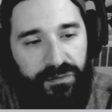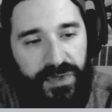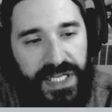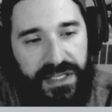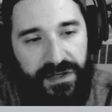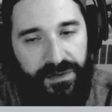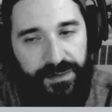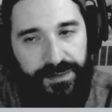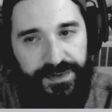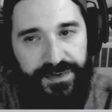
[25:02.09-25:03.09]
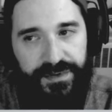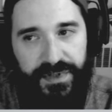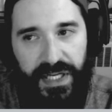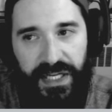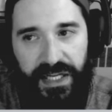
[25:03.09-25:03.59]
Reuse,
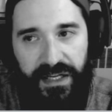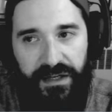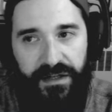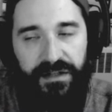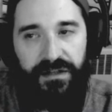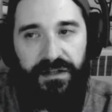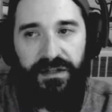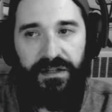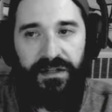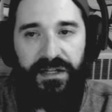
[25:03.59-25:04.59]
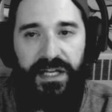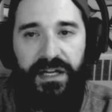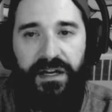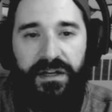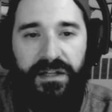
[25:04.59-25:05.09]
and they
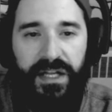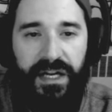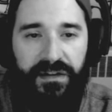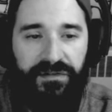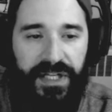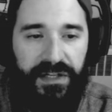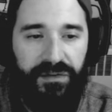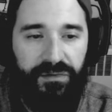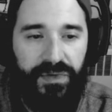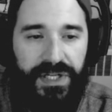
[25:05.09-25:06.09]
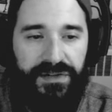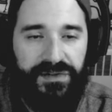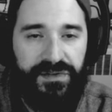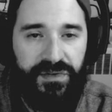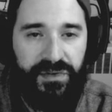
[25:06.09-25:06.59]
are kind of like a
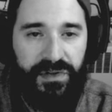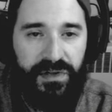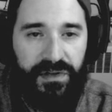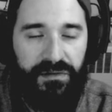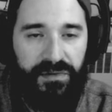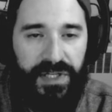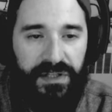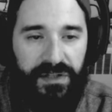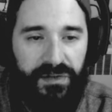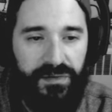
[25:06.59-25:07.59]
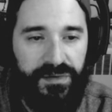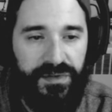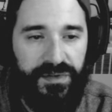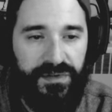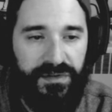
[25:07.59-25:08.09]
restore, reuse
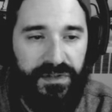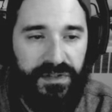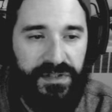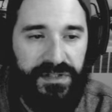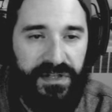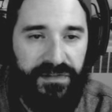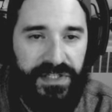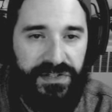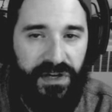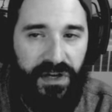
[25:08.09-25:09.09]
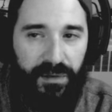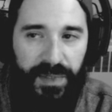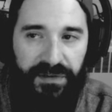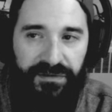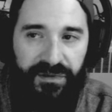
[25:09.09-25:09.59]
Salvation
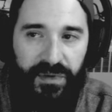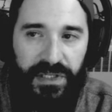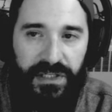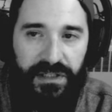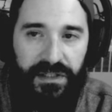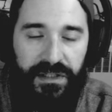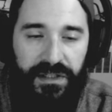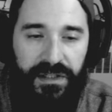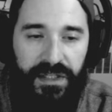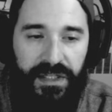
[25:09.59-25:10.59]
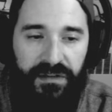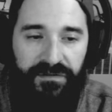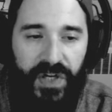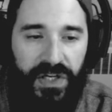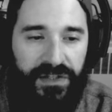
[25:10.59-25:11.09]
Army for
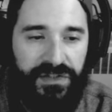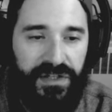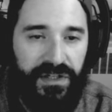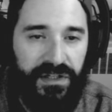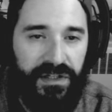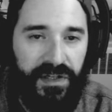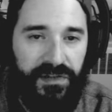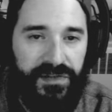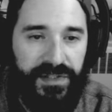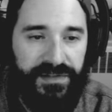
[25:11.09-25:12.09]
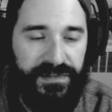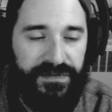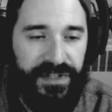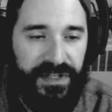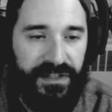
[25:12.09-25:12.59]
furniture and all sorts of
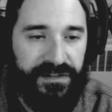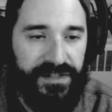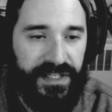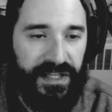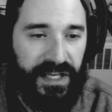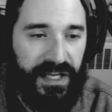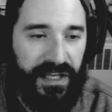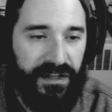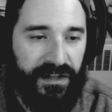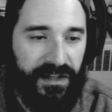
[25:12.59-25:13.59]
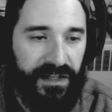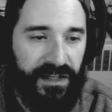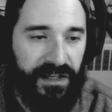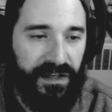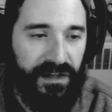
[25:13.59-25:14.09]
different things like that.
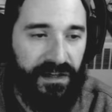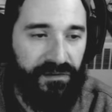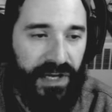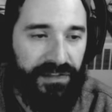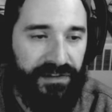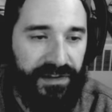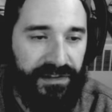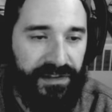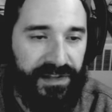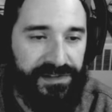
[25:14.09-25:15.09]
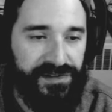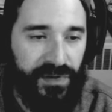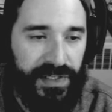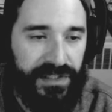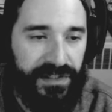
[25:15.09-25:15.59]
That rather than the things
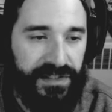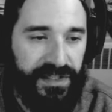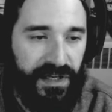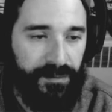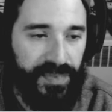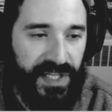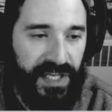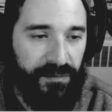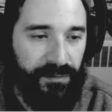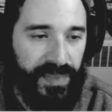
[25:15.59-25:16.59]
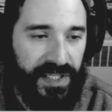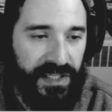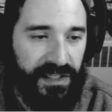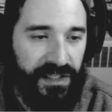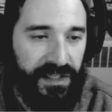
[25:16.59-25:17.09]
going to the dump can
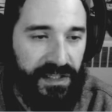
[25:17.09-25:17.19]
be